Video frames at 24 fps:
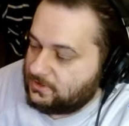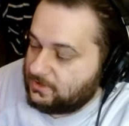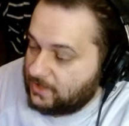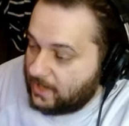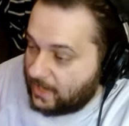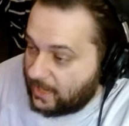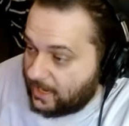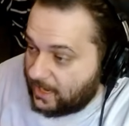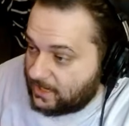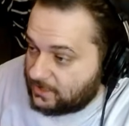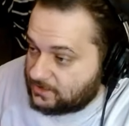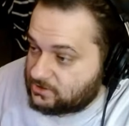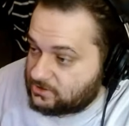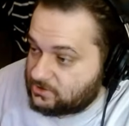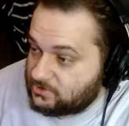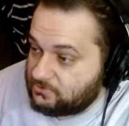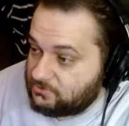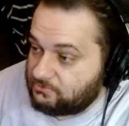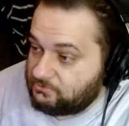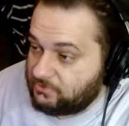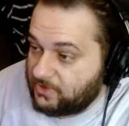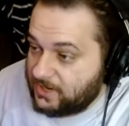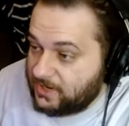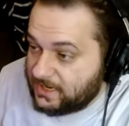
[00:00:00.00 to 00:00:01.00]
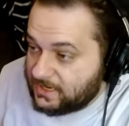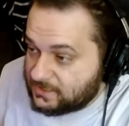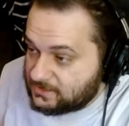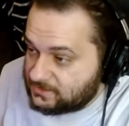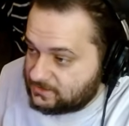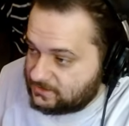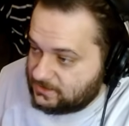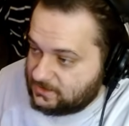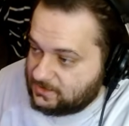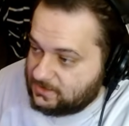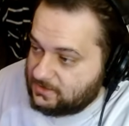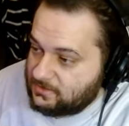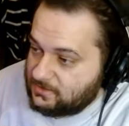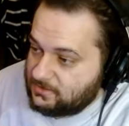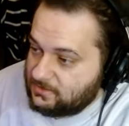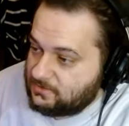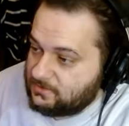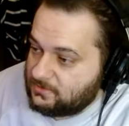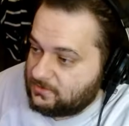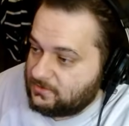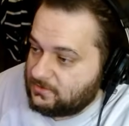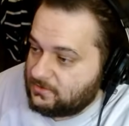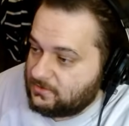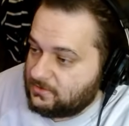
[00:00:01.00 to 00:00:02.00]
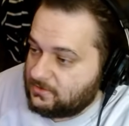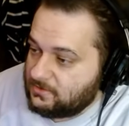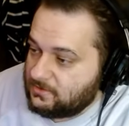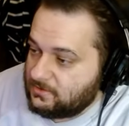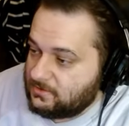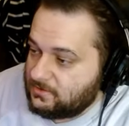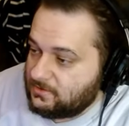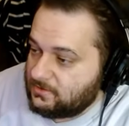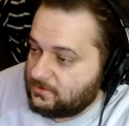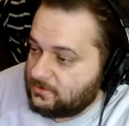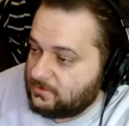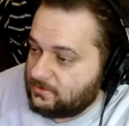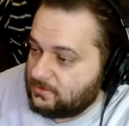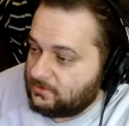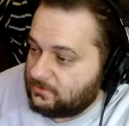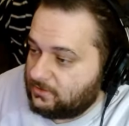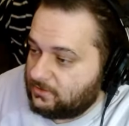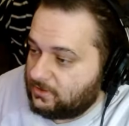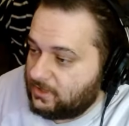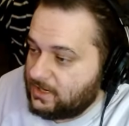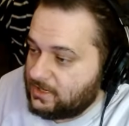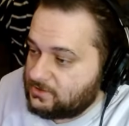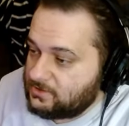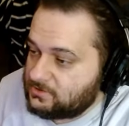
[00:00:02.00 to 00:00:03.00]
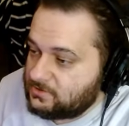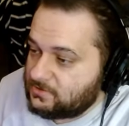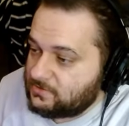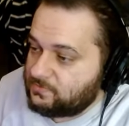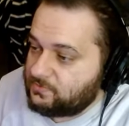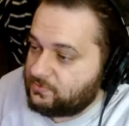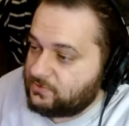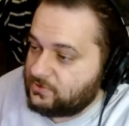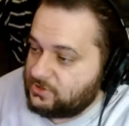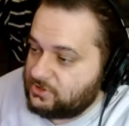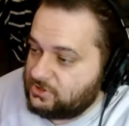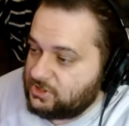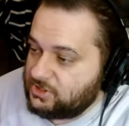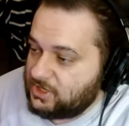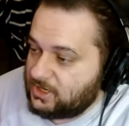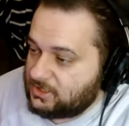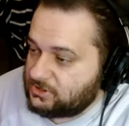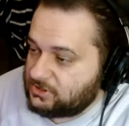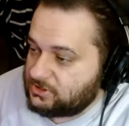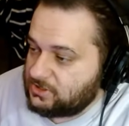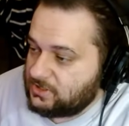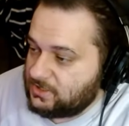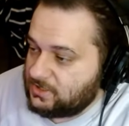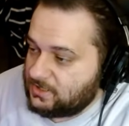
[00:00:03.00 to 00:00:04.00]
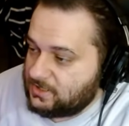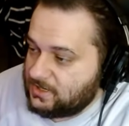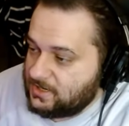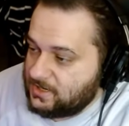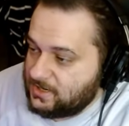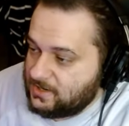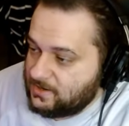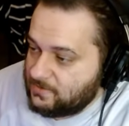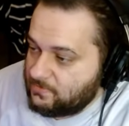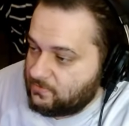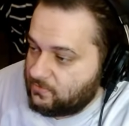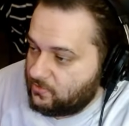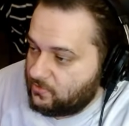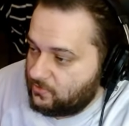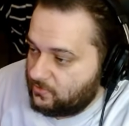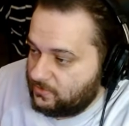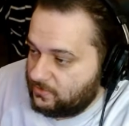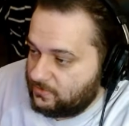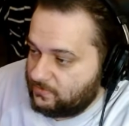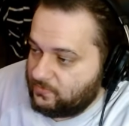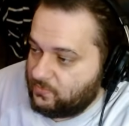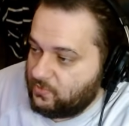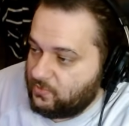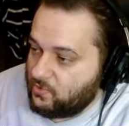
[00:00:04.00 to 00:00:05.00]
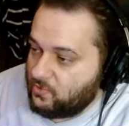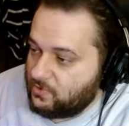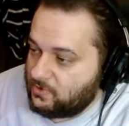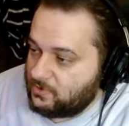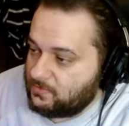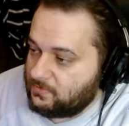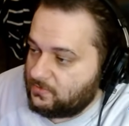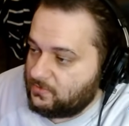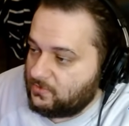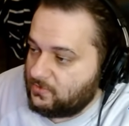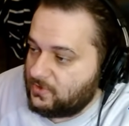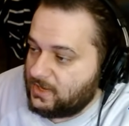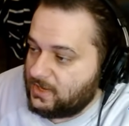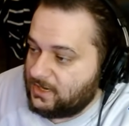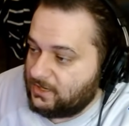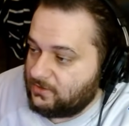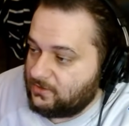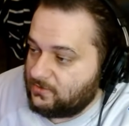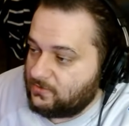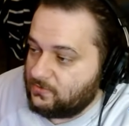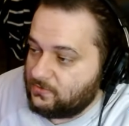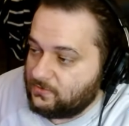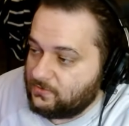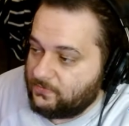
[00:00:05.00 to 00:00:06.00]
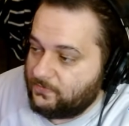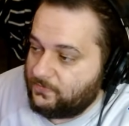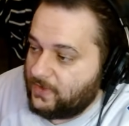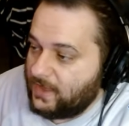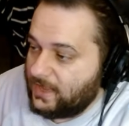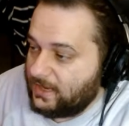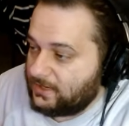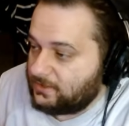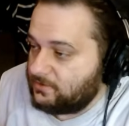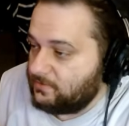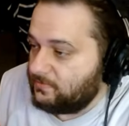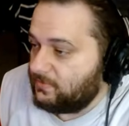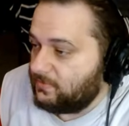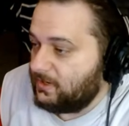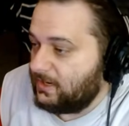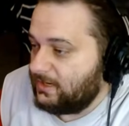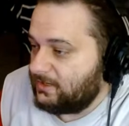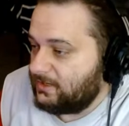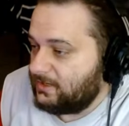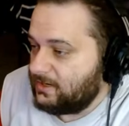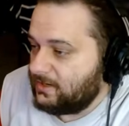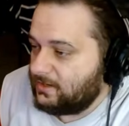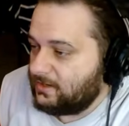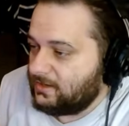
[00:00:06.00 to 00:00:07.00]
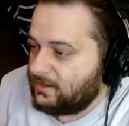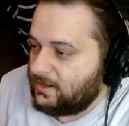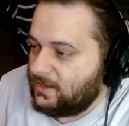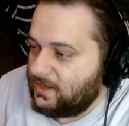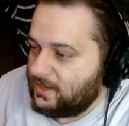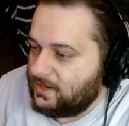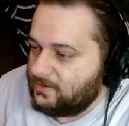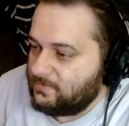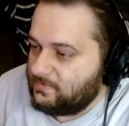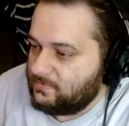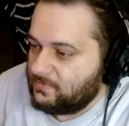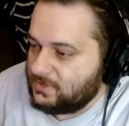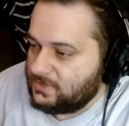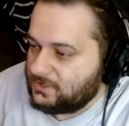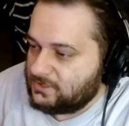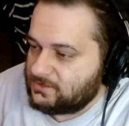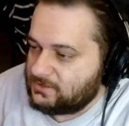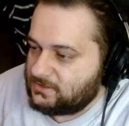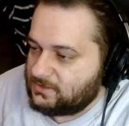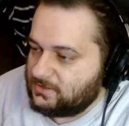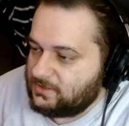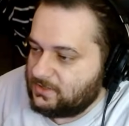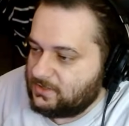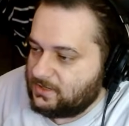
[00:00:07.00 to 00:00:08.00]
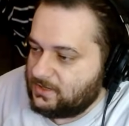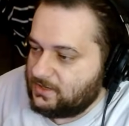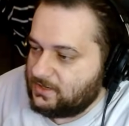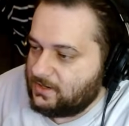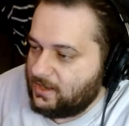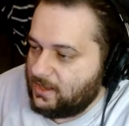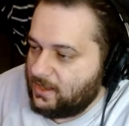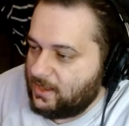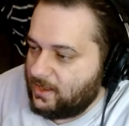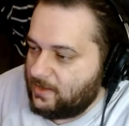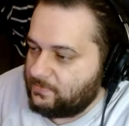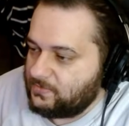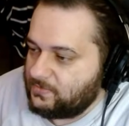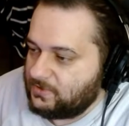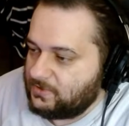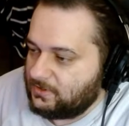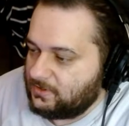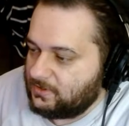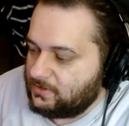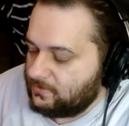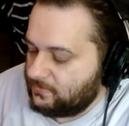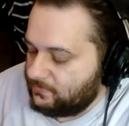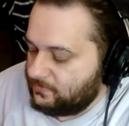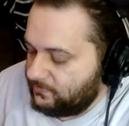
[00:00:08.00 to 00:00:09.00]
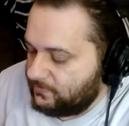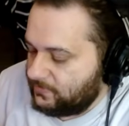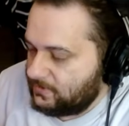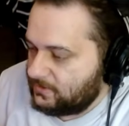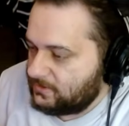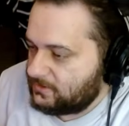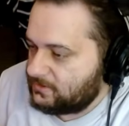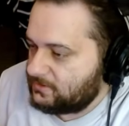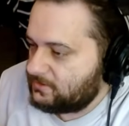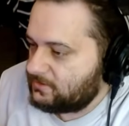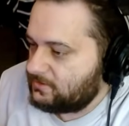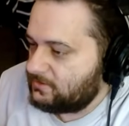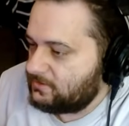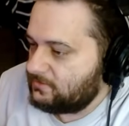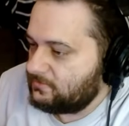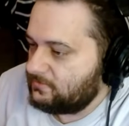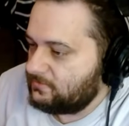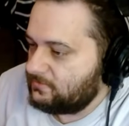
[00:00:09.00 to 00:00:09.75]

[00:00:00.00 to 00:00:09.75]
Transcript: That's crazy. Laser projection keyboard, portable and cool factor, but I think I'd missed the haptic interface.